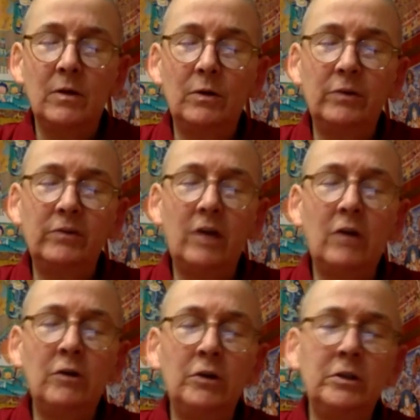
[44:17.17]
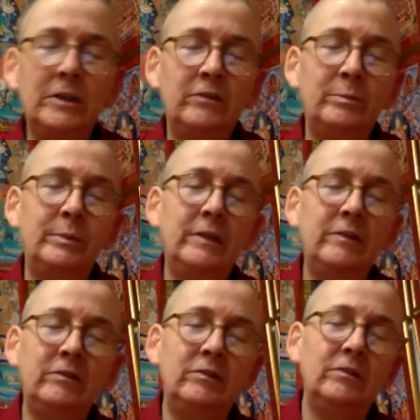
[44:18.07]
or sorrowless
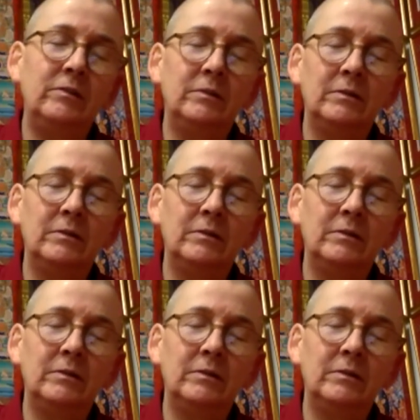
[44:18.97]
bliss.